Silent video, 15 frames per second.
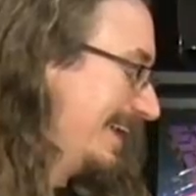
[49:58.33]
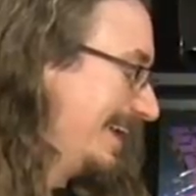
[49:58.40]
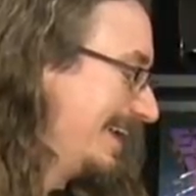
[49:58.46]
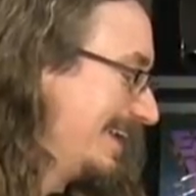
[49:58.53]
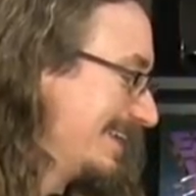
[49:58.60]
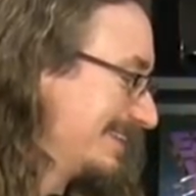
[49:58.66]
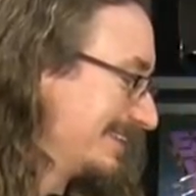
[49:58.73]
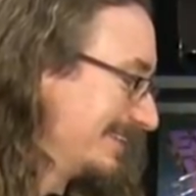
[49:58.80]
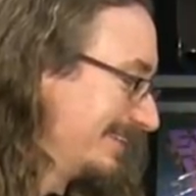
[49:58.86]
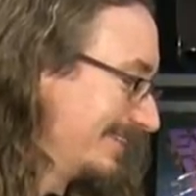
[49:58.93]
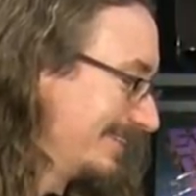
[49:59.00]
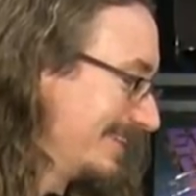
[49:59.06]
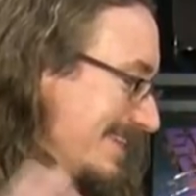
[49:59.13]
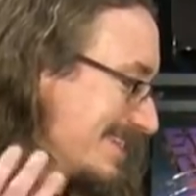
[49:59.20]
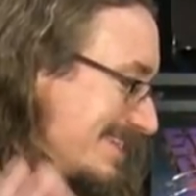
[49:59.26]
Uh,
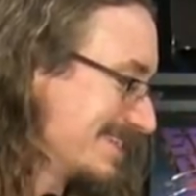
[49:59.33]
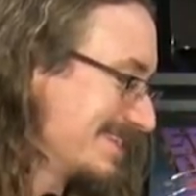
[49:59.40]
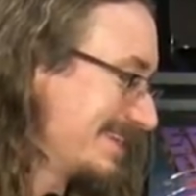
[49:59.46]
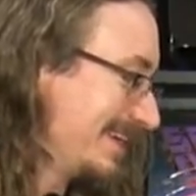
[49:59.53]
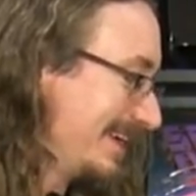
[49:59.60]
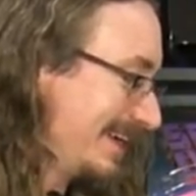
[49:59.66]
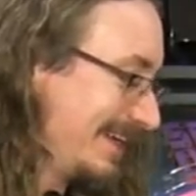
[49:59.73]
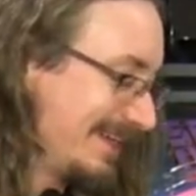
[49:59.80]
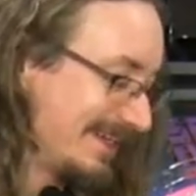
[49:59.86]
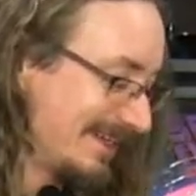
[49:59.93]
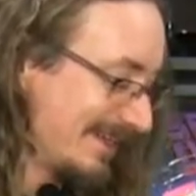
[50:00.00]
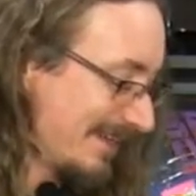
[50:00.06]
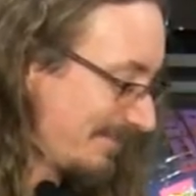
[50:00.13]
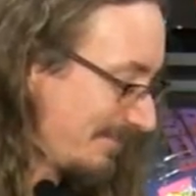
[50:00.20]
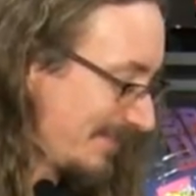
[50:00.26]
so this is a
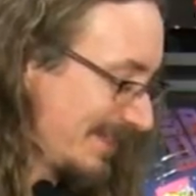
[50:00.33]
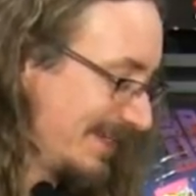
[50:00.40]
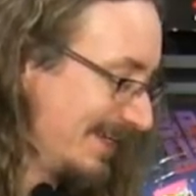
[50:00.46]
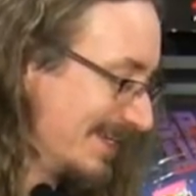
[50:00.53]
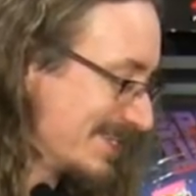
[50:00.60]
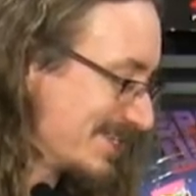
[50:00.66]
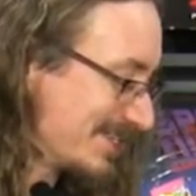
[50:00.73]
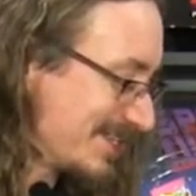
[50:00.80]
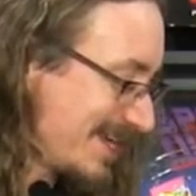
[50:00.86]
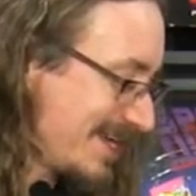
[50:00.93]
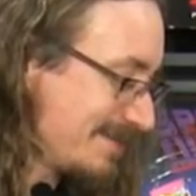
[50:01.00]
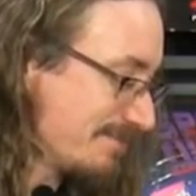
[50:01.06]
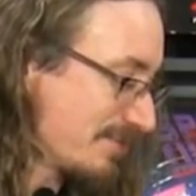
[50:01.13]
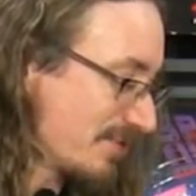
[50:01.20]
uh, St.